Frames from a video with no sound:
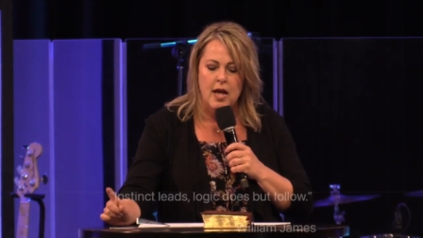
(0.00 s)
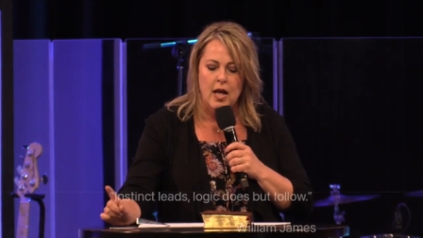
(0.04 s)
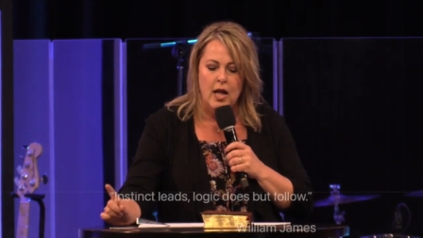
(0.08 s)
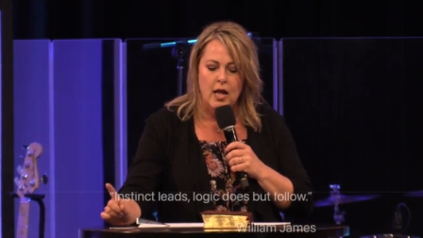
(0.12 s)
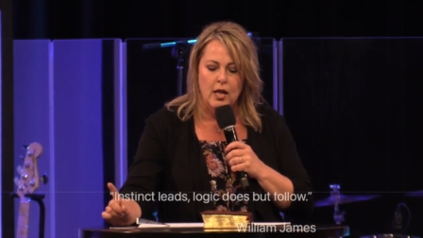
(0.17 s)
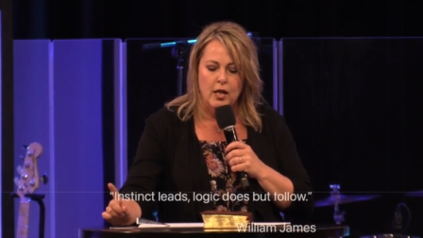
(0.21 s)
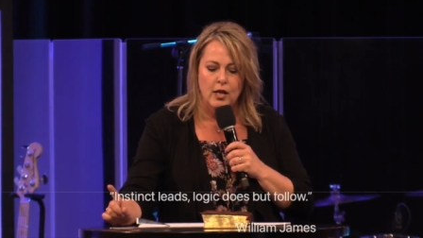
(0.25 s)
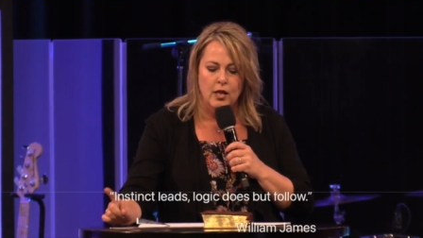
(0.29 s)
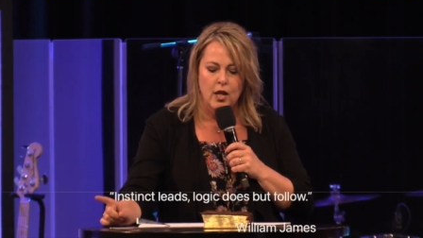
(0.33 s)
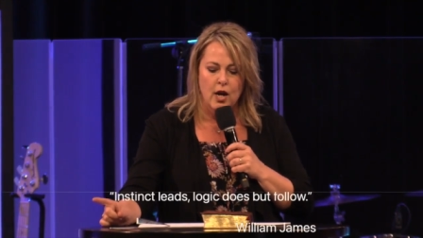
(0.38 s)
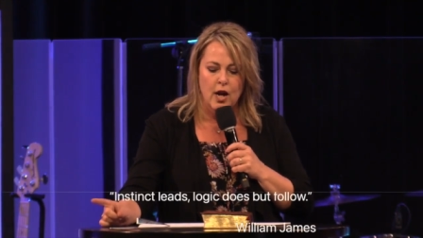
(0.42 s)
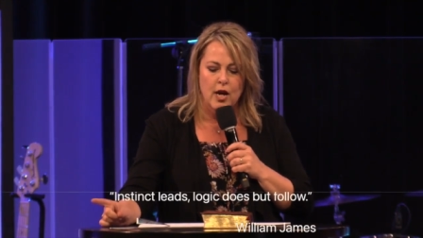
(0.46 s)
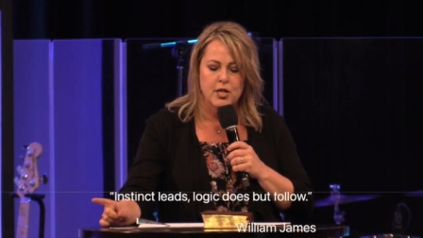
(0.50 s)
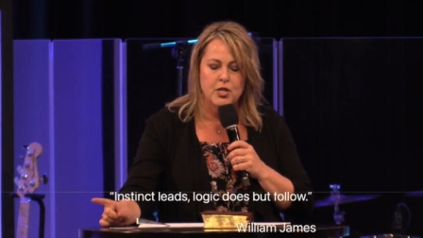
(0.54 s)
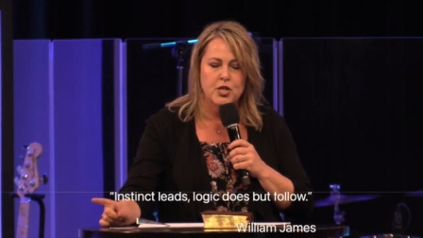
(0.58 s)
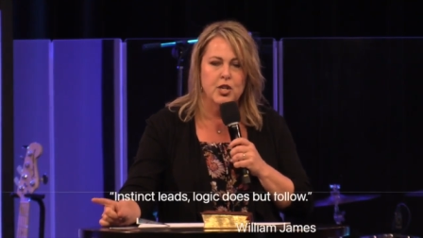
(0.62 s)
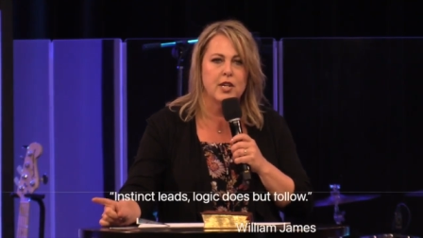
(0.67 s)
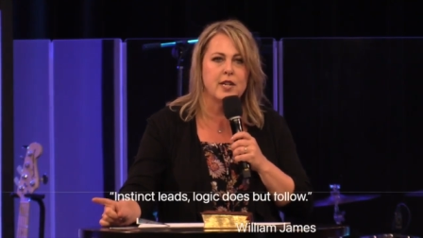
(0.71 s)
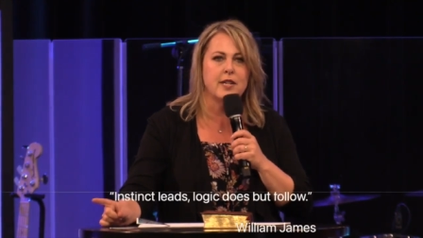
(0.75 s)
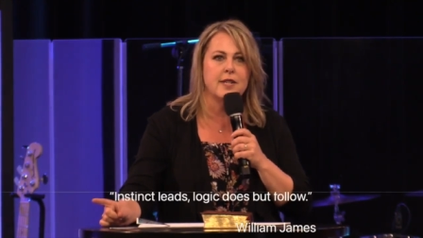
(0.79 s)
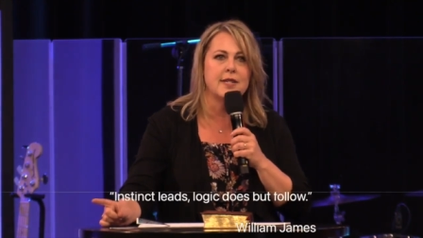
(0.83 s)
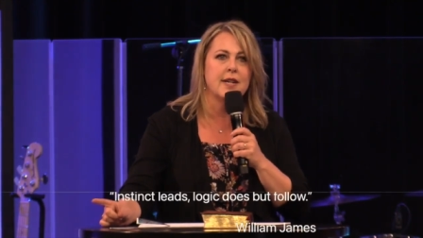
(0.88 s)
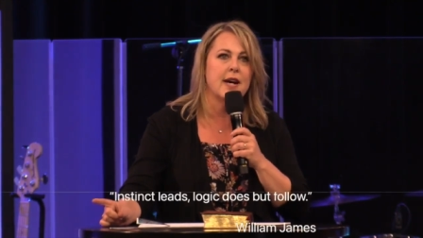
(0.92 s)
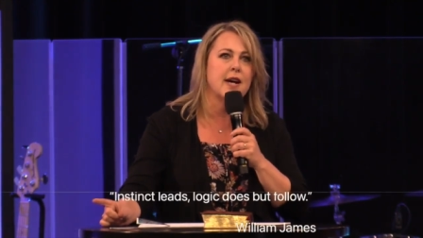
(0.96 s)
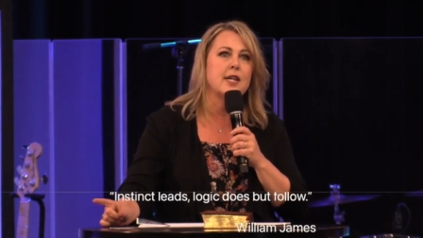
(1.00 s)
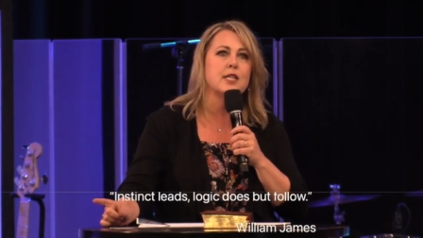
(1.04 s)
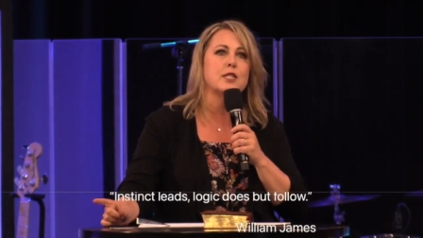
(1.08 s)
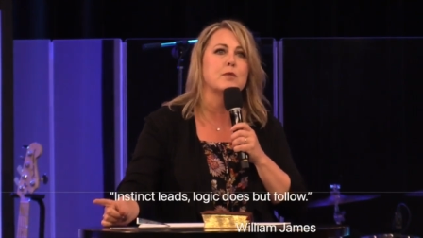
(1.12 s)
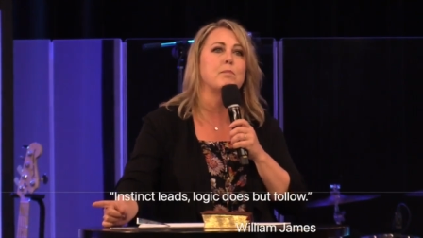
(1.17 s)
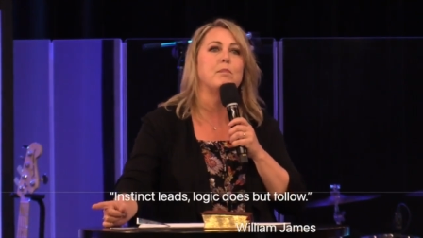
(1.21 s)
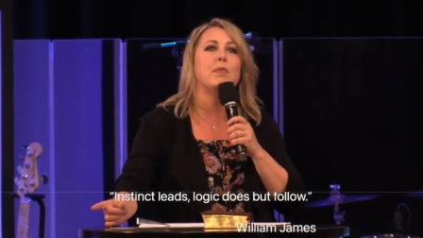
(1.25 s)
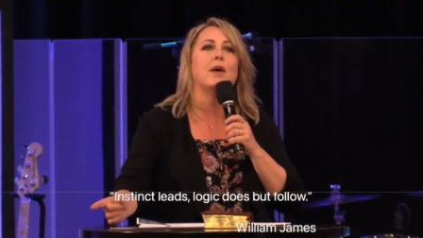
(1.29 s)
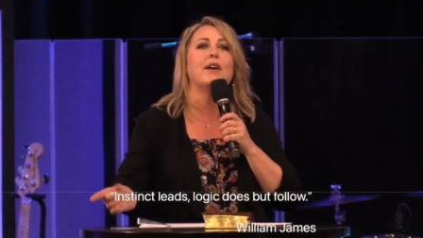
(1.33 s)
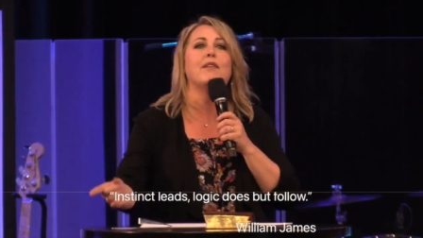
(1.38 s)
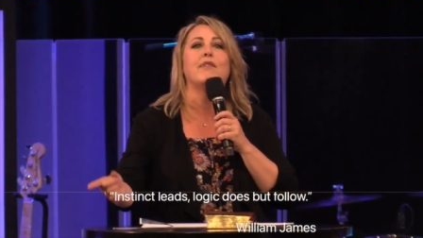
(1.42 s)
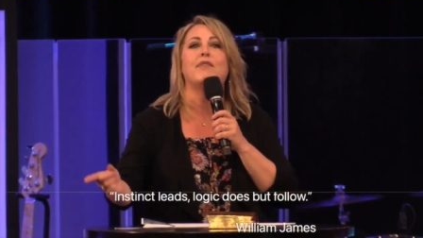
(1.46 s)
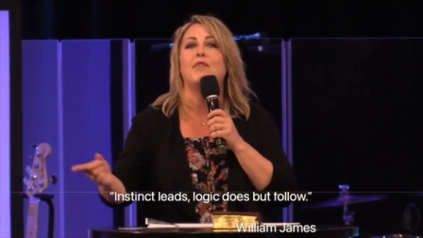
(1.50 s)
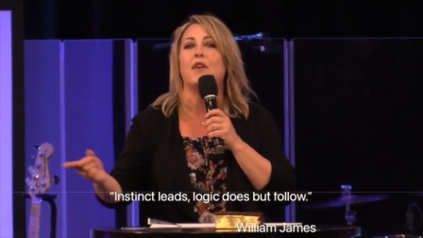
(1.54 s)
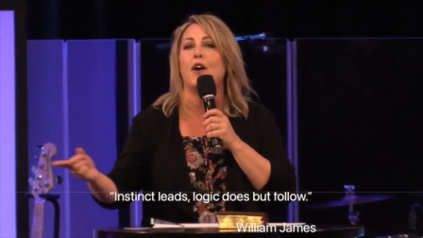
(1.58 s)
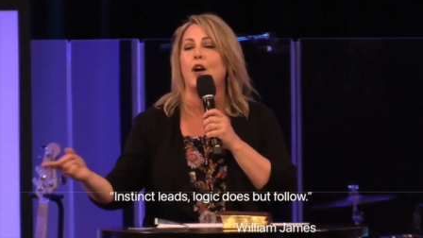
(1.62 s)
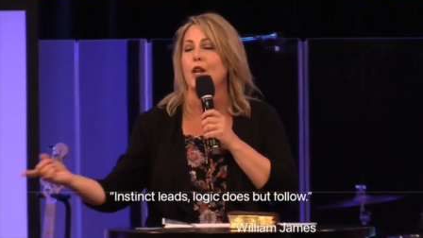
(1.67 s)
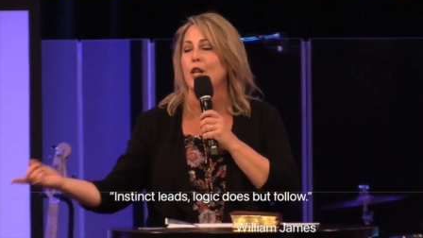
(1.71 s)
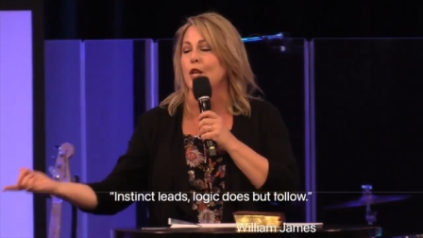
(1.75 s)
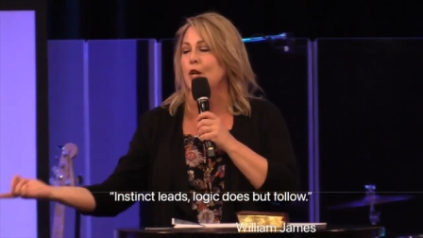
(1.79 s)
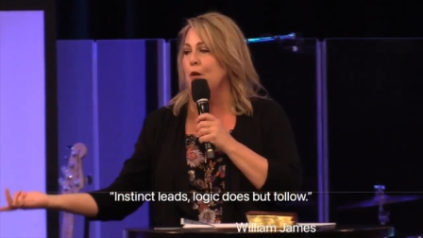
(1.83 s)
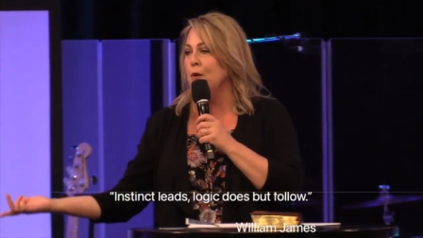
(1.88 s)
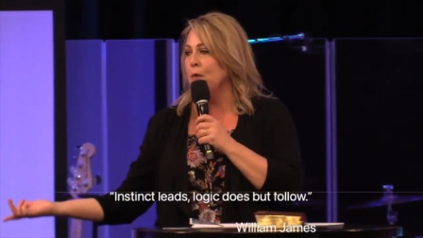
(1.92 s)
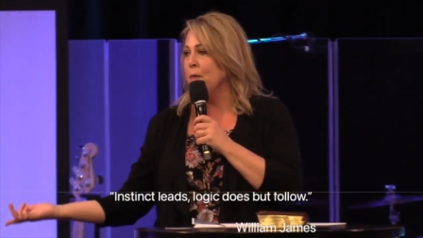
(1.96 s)
logic does but
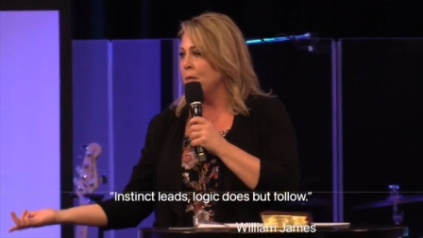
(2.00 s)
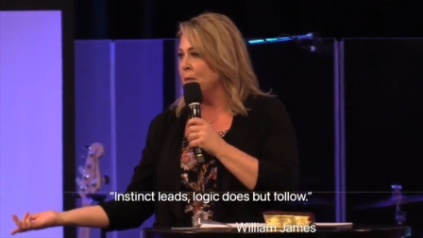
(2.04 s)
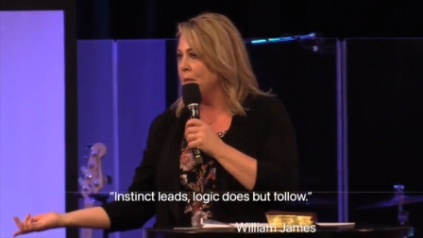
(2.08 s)
follow.